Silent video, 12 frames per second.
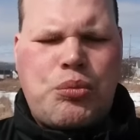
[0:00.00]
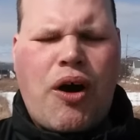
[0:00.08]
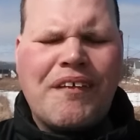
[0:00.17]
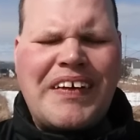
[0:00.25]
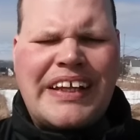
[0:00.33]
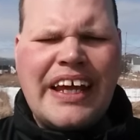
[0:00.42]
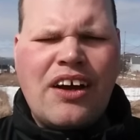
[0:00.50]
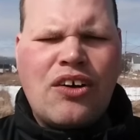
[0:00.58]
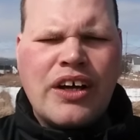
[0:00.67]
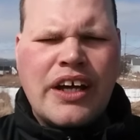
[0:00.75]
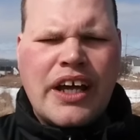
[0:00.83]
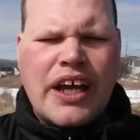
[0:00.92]
Port
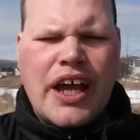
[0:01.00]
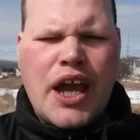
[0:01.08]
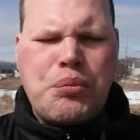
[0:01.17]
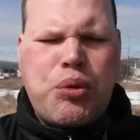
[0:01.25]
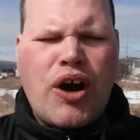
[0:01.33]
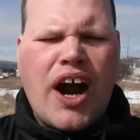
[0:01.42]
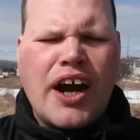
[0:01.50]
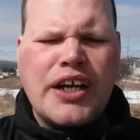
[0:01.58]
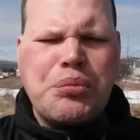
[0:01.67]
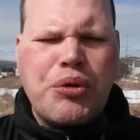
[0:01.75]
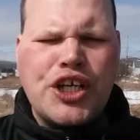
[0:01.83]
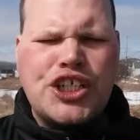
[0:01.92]
McNeil, and Port
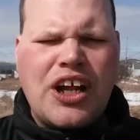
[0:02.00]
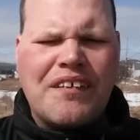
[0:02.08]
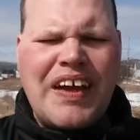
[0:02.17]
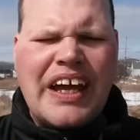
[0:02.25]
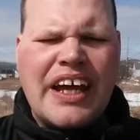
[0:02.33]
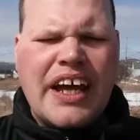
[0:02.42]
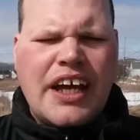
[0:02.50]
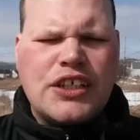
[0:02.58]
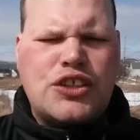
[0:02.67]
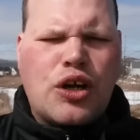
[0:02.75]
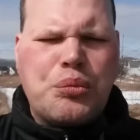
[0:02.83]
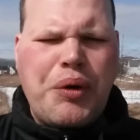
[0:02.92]
Hardy, British Columbia.
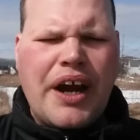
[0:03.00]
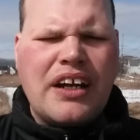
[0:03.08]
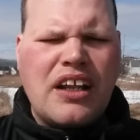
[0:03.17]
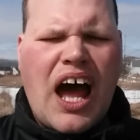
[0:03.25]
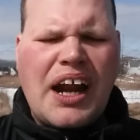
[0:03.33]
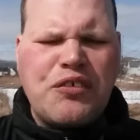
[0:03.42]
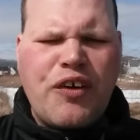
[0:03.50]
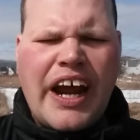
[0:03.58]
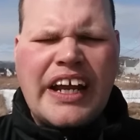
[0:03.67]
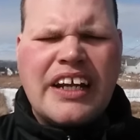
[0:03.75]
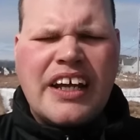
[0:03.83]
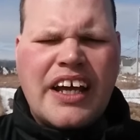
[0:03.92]
It's going to bring a lot of
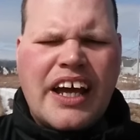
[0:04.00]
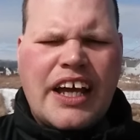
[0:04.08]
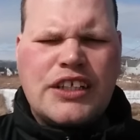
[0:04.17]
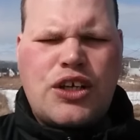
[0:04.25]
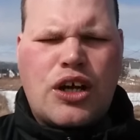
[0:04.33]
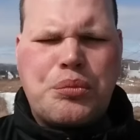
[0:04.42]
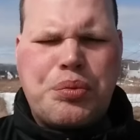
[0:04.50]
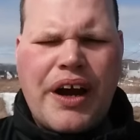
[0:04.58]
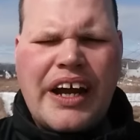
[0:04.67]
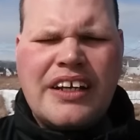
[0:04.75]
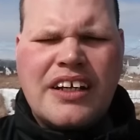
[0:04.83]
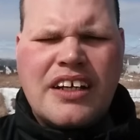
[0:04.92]
rain. It's going to
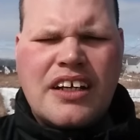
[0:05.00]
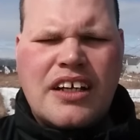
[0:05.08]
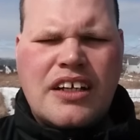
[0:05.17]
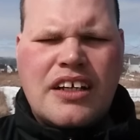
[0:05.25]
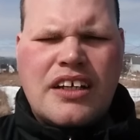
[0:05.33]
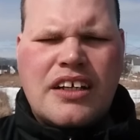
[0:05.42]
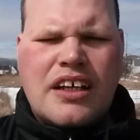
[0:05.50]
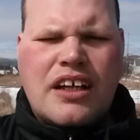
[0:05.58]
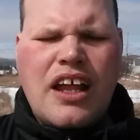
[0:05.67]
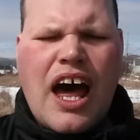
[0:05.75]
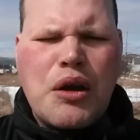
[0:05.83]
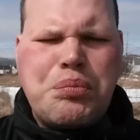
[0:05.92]
bring
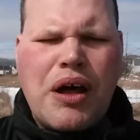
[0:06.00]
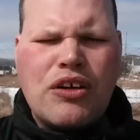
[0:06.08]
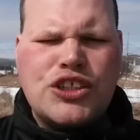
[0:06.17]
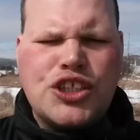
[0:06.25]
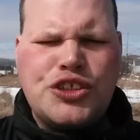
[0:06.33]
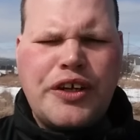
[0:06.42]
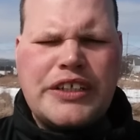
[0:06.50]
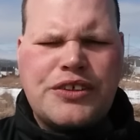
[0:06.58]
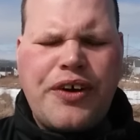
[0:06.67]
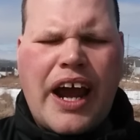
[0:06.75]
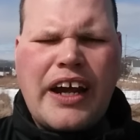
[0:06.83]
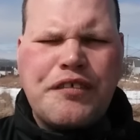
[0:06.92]
a lot of poles to the streets
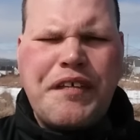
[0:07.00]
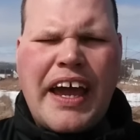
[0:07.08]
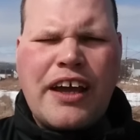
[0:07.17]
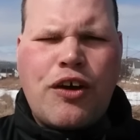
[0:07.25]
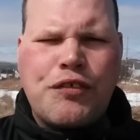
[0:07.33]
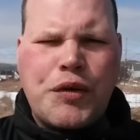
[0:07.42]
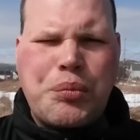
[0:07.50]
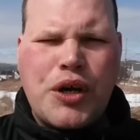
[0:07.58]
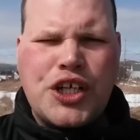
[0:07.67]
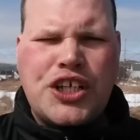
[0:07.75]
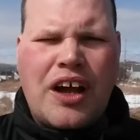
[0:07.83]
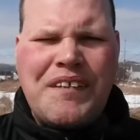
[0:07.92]
of Greater Vancouver,
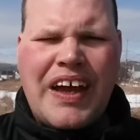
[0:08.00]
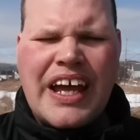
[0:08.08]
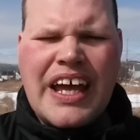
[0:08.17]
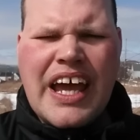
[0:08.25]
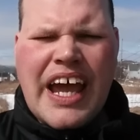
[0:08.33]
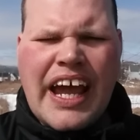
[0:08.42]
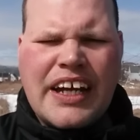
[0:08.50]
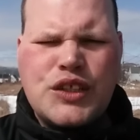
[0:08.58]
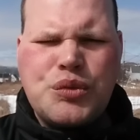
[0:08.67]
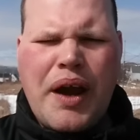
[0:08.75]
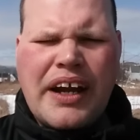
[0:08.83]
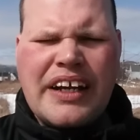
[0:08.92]
British Columbia, and
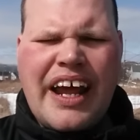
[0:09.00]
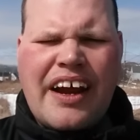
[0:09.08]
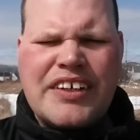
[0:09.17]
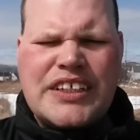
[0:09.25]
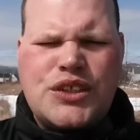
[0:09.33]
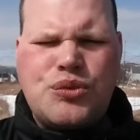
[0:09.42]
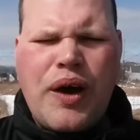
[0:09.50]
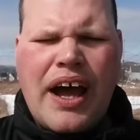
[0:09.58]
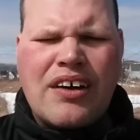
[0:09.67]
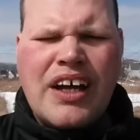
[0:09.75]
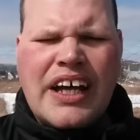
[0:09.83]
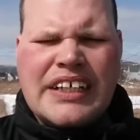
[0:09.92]
the surrounding areas as
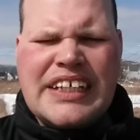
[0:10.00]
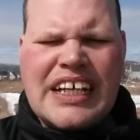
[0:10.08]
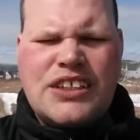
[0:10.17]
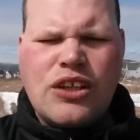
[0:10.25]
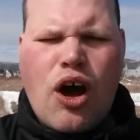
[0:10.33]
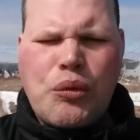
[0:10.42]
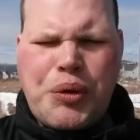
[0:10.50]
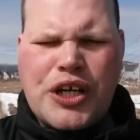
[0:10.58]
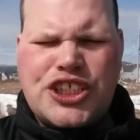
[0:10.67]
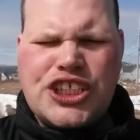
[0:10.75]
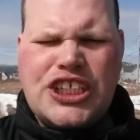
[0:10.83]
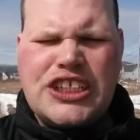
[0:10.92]
well. Since the low
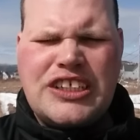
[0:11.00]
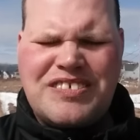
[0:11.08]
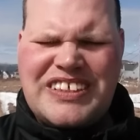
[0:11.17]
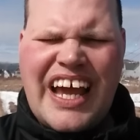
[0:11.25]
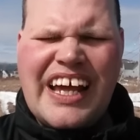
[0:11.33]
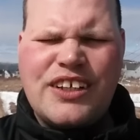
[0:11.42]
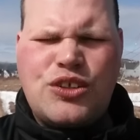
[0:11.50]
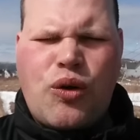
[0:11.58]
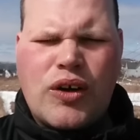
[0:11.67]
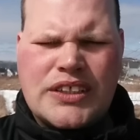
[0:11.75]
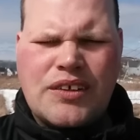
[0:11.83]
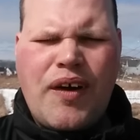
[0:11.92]
pressure system is headed
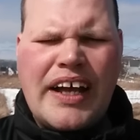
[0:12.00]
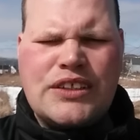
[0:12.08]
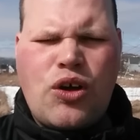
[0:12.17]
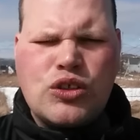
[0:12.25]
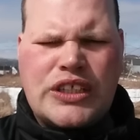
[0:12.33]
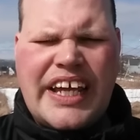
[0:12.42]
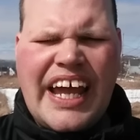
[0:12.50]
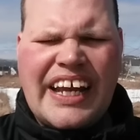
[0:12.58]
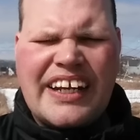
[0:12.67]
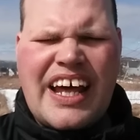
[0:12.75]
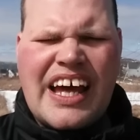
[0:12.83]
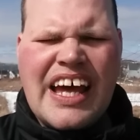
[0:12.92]
towards the west coast of
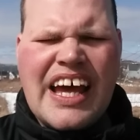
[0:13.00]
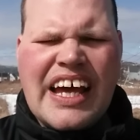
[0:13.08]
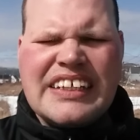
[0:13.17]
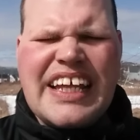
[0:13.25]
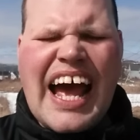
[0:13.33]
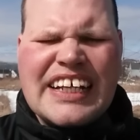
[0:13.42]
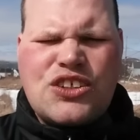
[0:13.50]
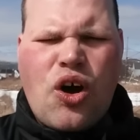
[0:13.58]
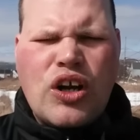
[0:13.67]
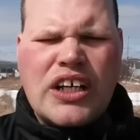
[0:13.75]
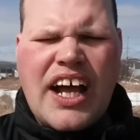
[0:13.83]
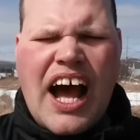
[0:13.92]
Canada, that's
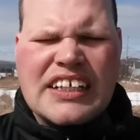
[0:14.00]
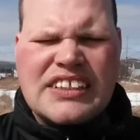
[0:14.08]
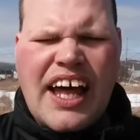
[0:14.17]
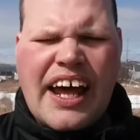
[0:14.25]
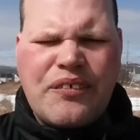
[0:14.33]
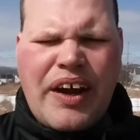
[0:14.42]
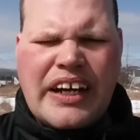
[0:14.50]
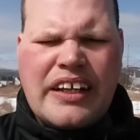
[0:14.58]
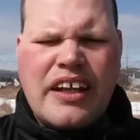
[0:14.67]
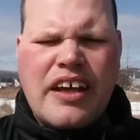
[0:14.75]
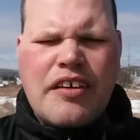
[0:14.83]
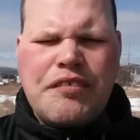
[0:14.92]
going to cause a lot of rain
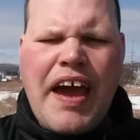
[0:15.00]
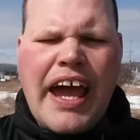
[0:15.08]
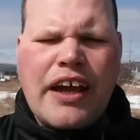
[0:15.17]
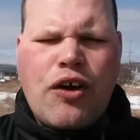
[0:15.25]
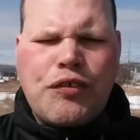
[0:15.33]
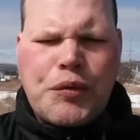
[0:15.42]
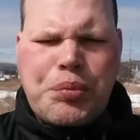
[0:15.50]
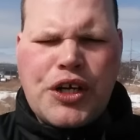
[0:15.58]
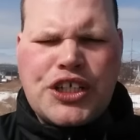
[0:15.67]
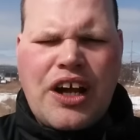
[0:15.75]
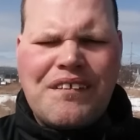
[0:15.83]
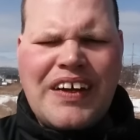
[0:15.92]
in Vancouver,
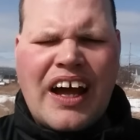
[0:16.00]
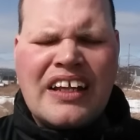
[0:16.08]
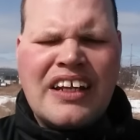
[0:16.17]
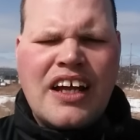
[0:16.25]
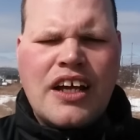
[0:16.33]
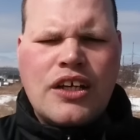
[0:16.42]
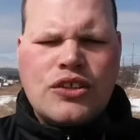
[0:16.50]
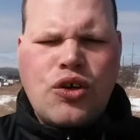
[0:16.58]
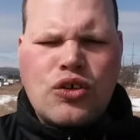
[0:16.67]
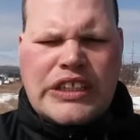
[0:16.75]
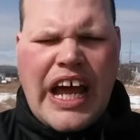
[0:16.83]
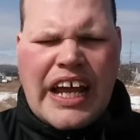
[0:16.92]
British Columbia on
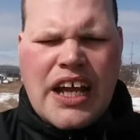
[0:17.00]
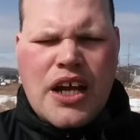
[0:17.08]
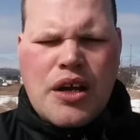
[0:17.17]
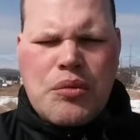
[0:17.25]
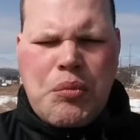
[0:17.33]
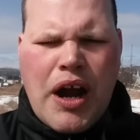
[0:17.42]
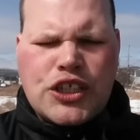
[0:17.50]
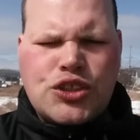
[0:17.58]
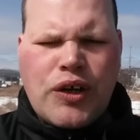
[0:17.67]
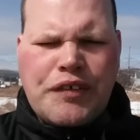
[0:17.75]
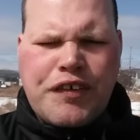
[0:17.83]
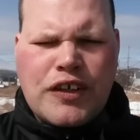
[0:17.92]
Tuesday, March
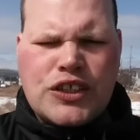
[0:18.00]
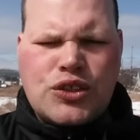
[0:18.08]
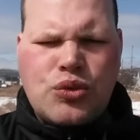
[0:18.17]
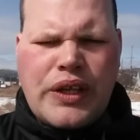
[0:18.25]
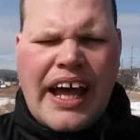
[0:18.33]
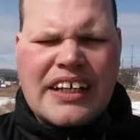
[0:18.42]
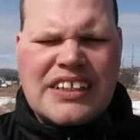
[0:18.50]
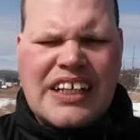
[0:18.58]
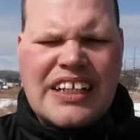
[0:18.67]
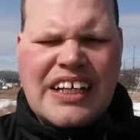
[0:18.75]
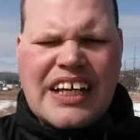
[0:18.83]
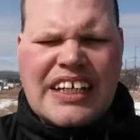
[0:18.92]
21st,
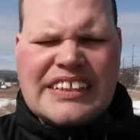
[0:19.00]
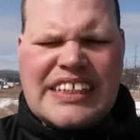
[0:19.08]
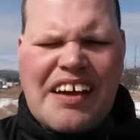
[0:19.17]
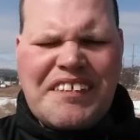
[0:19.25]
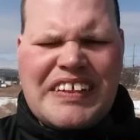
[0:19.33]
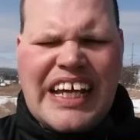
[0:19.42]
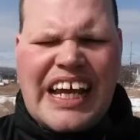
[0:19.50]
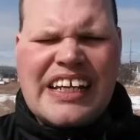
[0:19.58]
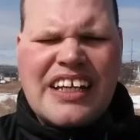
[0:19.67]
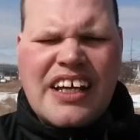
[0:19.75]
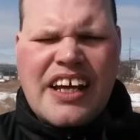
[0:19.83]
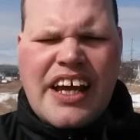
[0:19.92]

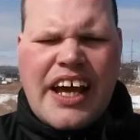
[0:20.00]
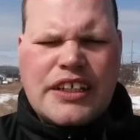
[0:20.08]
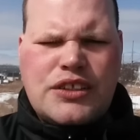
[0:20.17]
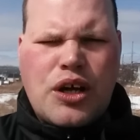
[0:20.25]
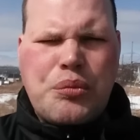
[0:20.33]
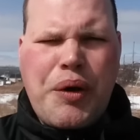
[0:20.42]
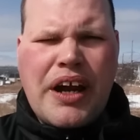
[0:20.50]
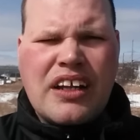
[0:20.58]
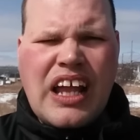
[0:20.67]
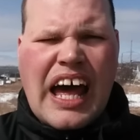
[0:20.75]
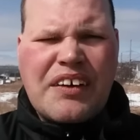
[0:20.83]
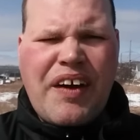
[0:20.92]
2017. It's gonna bring
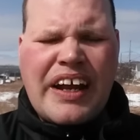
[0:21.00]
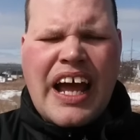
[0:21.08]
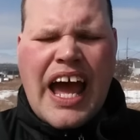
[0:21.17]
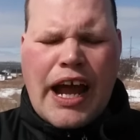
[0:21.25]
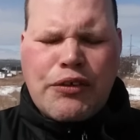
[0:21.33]
a lot of rain.